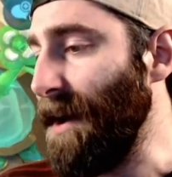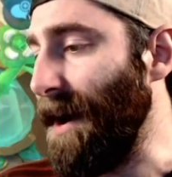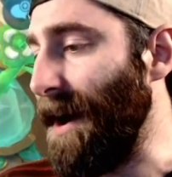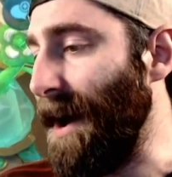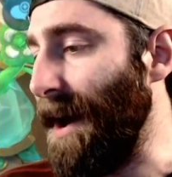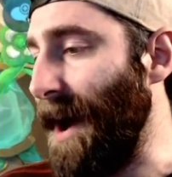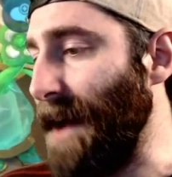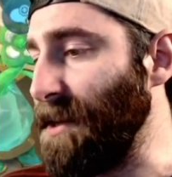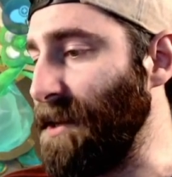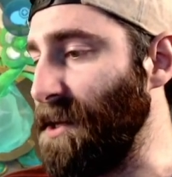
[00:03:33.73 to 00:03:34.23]

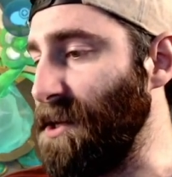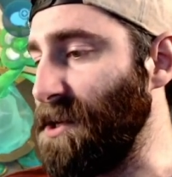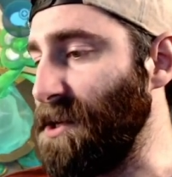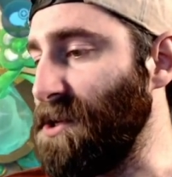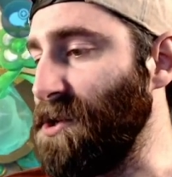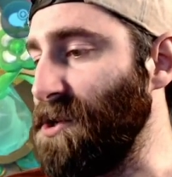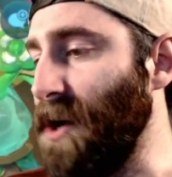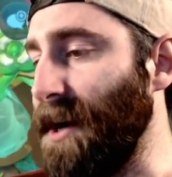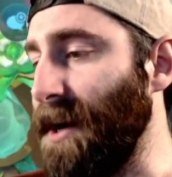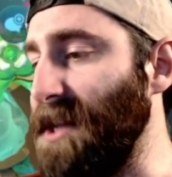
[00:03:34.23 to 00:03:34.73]
And you're
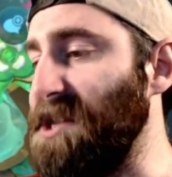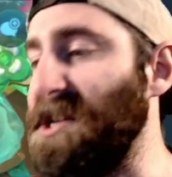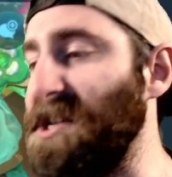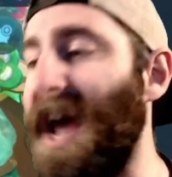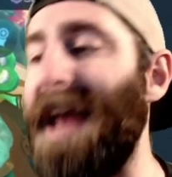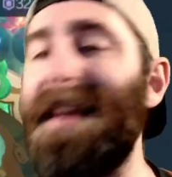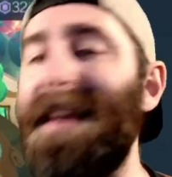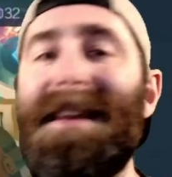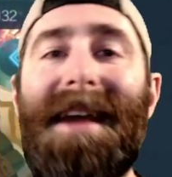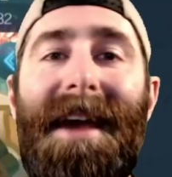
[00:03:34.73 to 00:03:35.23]
just trying to
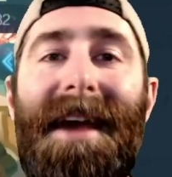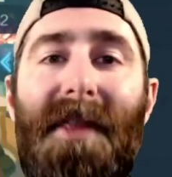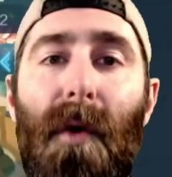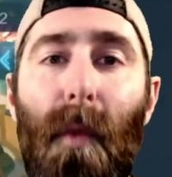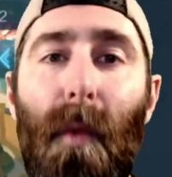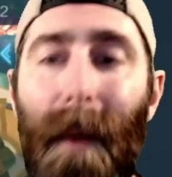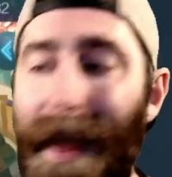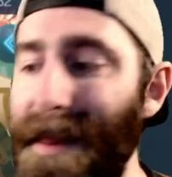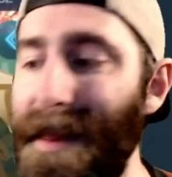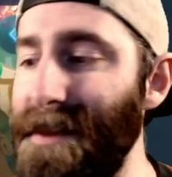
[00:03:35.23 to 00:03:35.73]
chain together
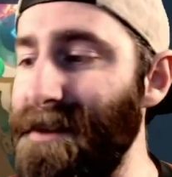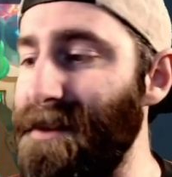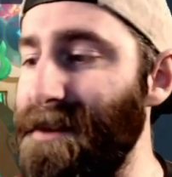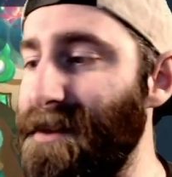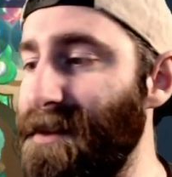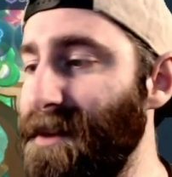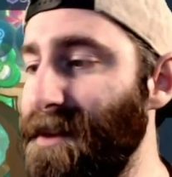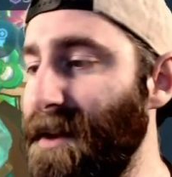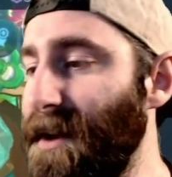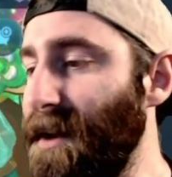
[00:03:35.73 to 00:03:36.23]

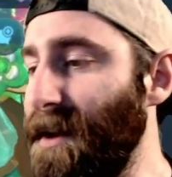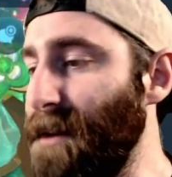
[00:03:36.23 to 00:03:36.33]
wins.